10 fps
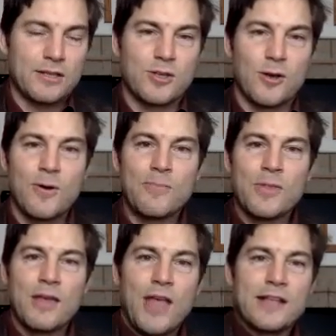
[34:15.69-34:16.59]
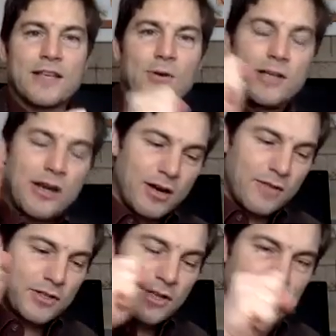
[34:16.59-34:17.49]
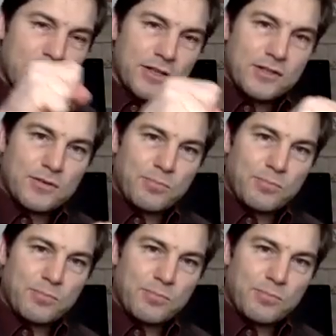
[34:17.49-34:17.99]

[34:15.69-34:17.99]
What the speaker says: So that's how a narrative it's